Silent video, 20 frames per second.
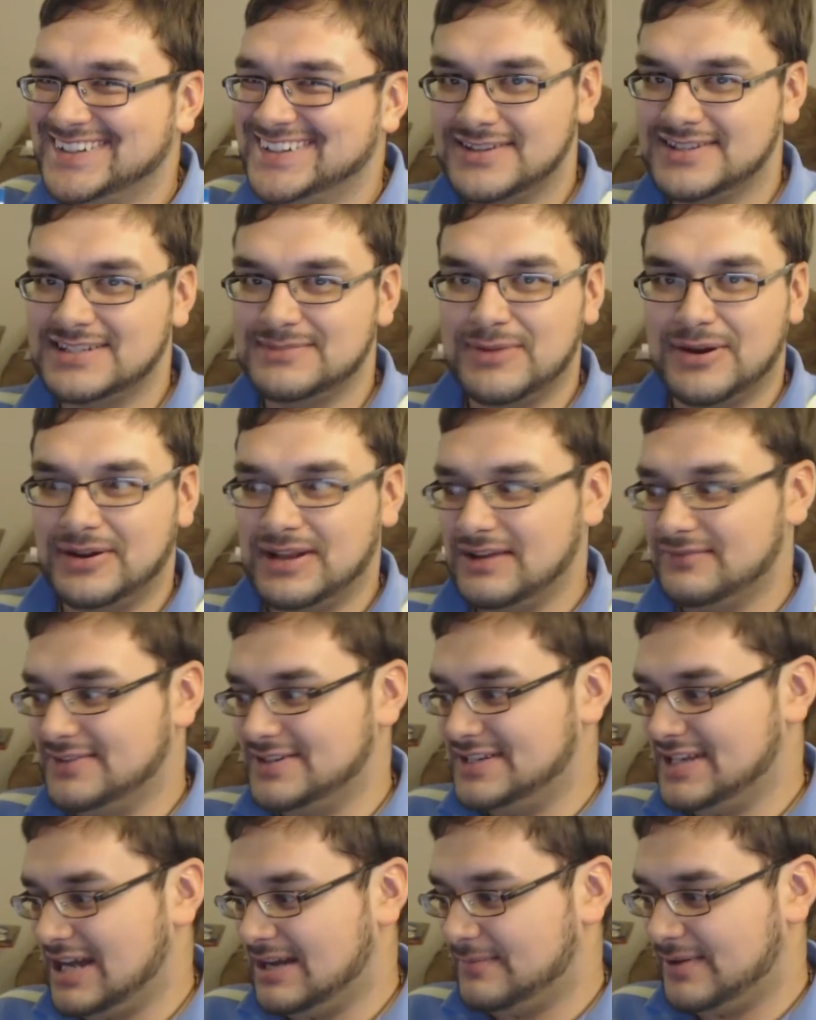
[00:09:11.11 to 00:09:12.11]
Just about
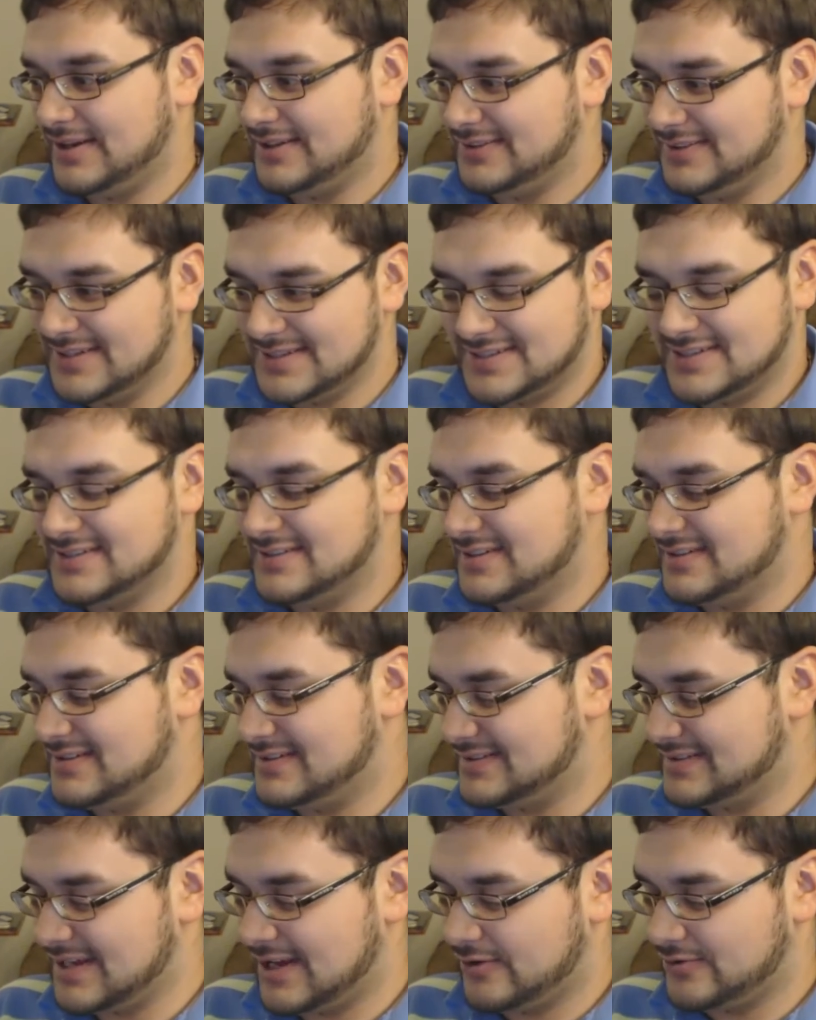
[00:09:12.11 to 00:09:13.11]
every time I listen to
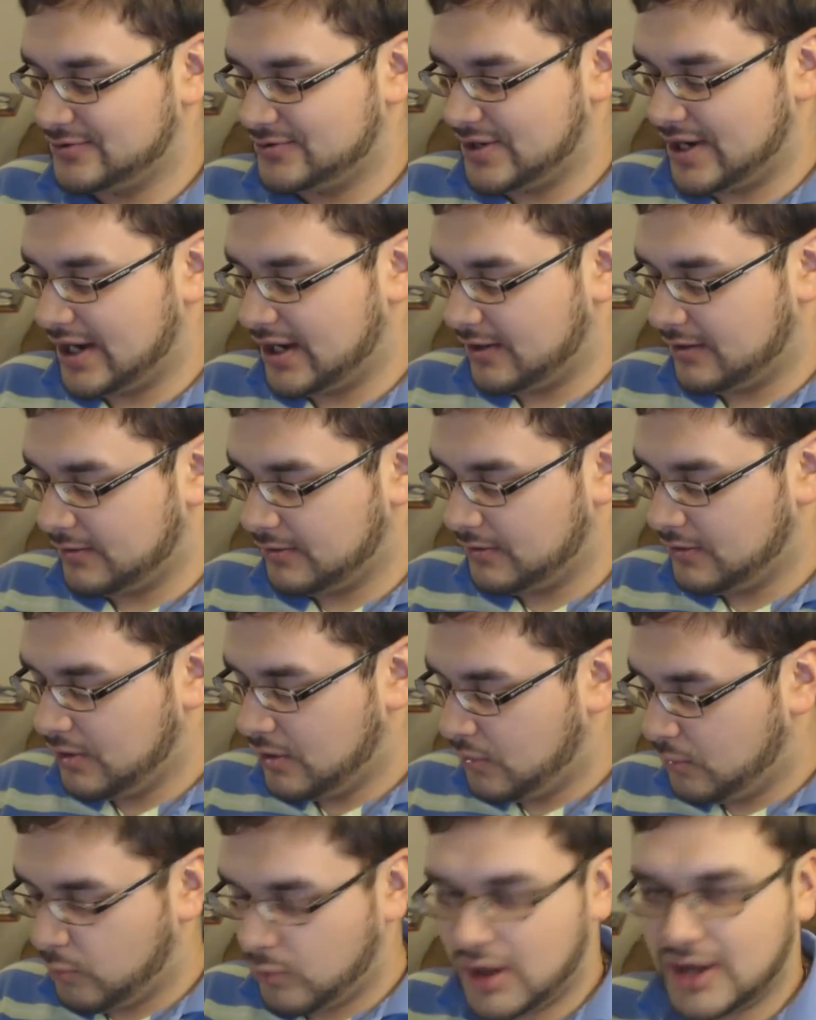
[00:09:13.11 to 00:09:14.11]
the soundtrack or
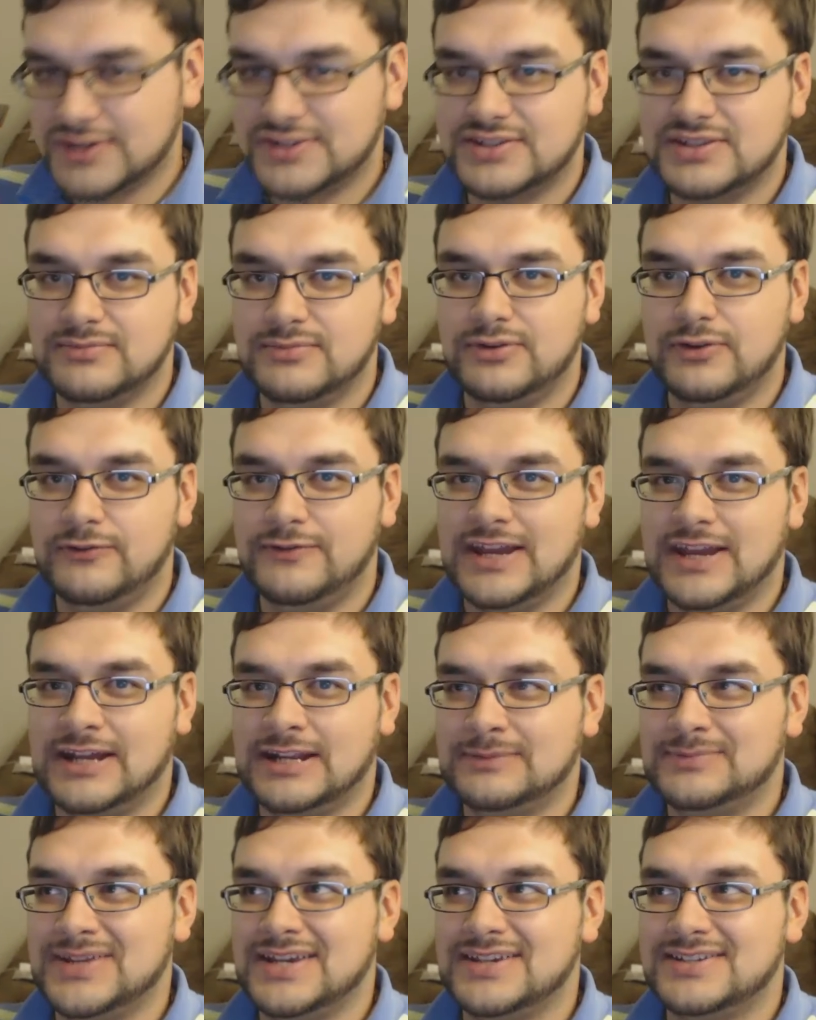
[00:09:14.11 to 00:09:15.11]
watch the movie
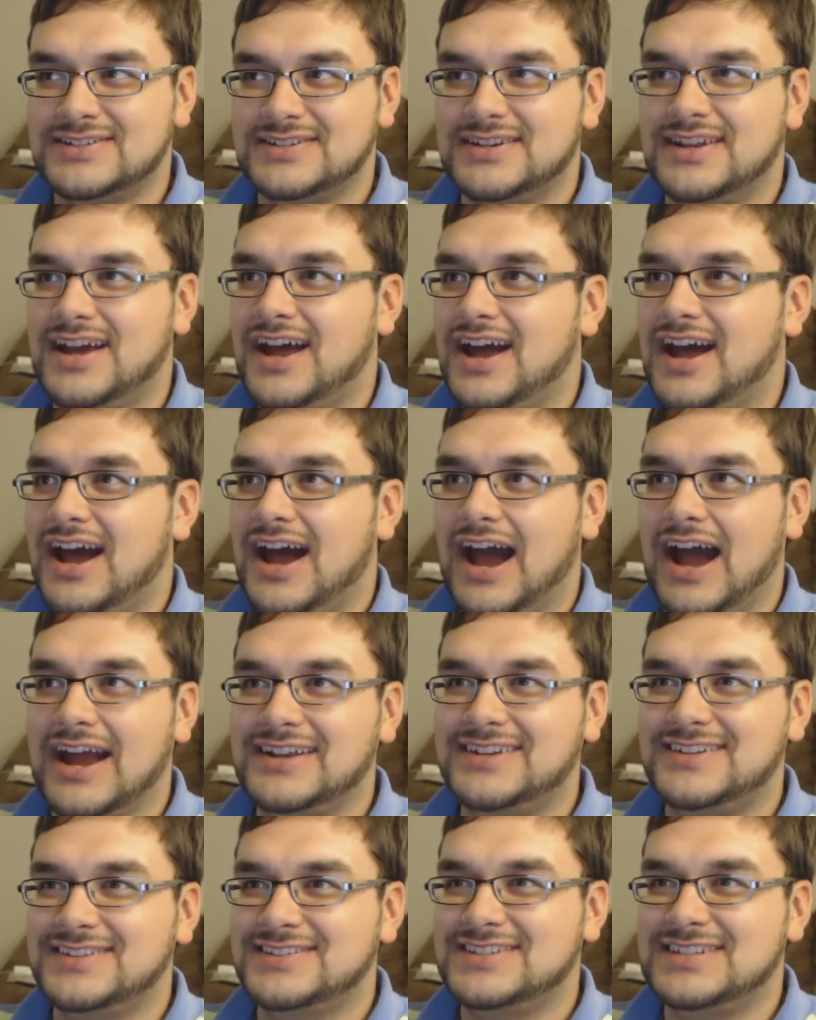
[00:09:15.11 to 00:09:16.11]
adaptation,
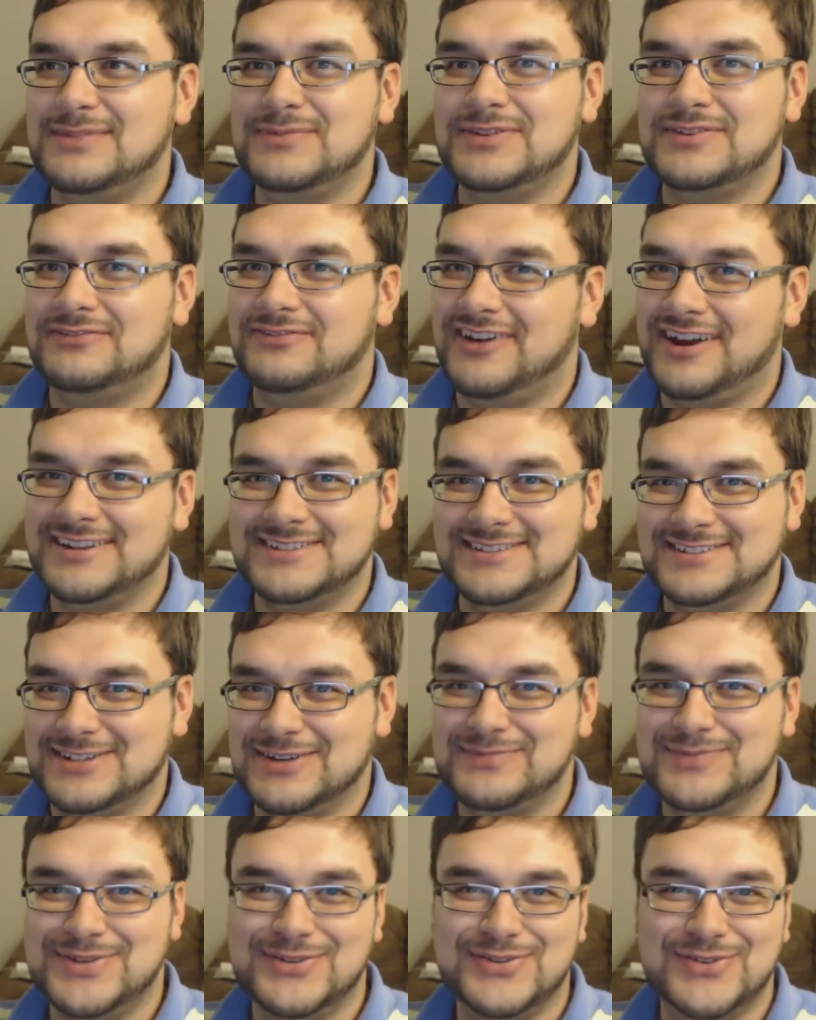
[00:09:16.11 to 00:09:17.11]
I just seem to find
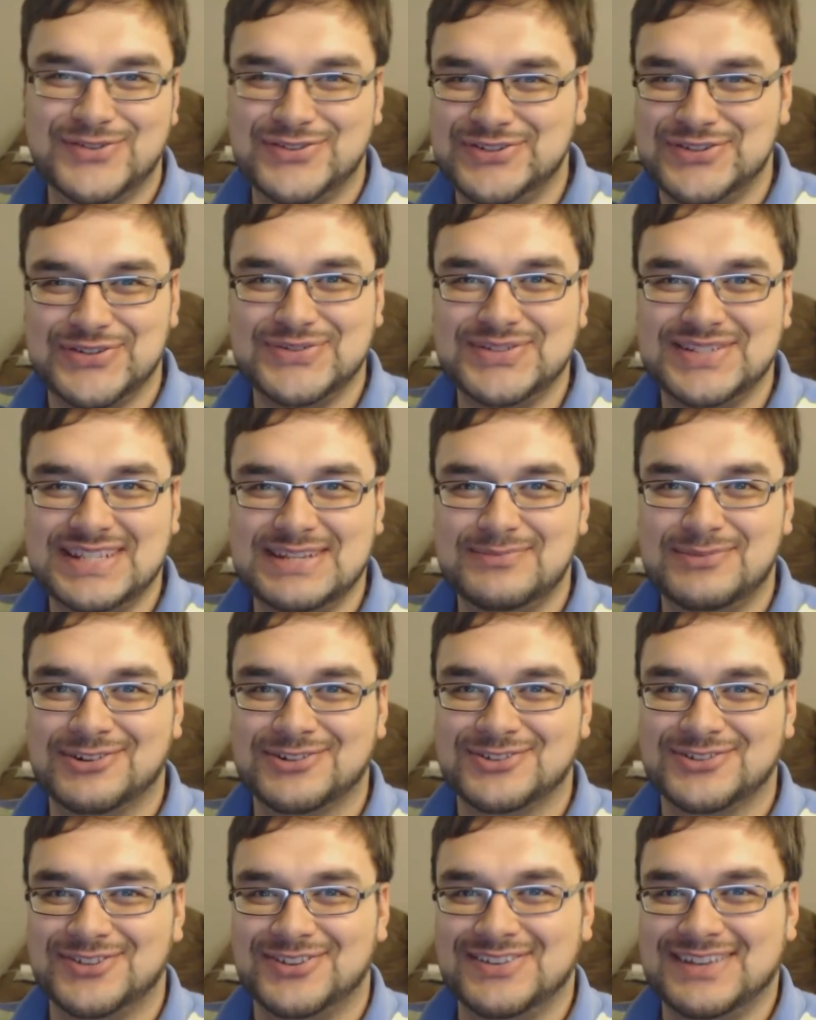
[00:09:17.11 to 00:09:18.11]
some new juicy
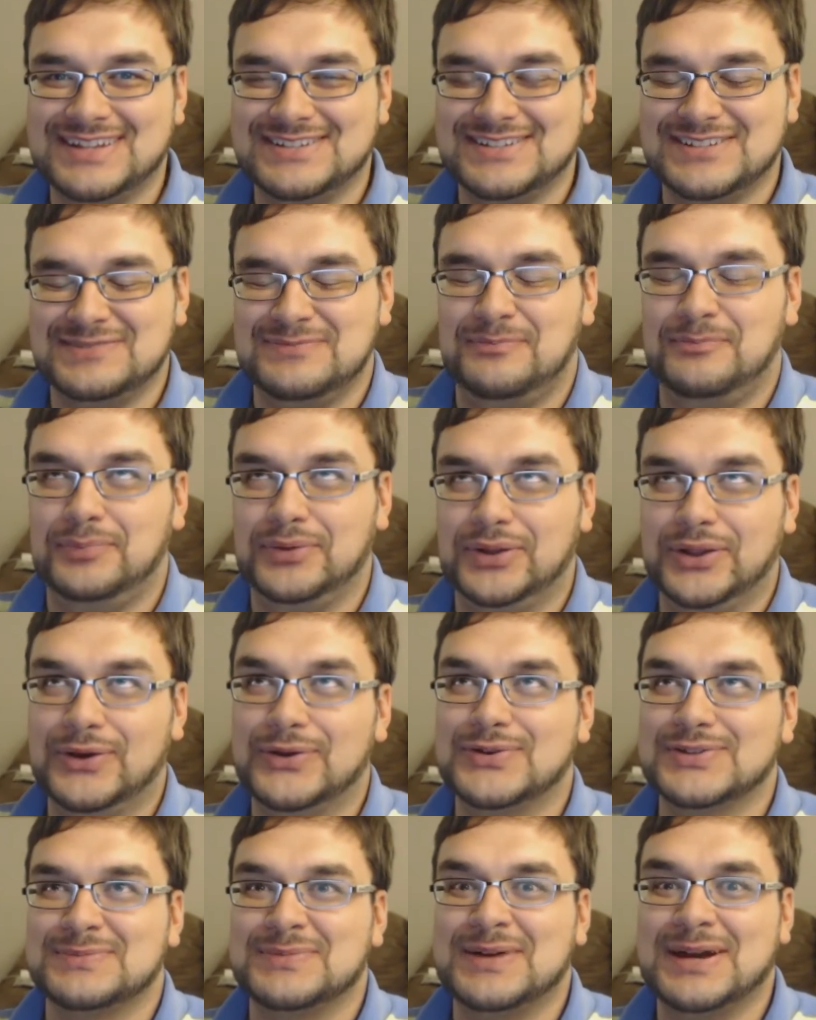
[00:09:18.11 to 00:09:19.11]
morsel that just
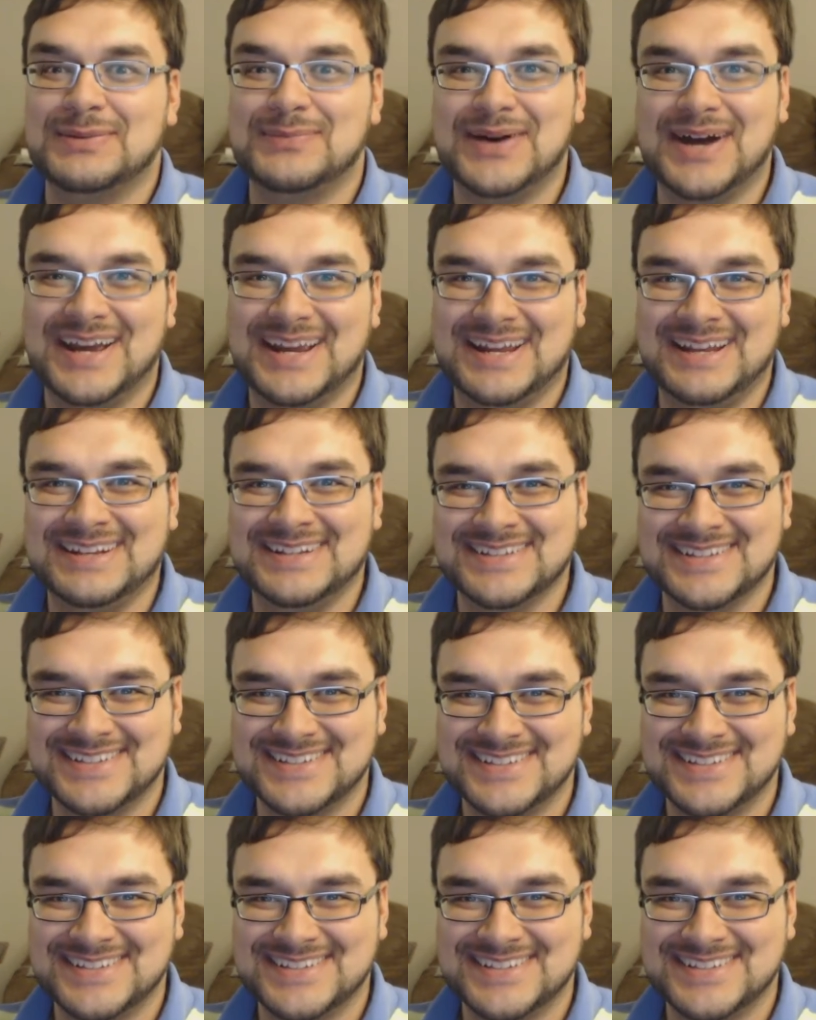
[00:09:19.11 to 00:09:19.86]
blows my mind.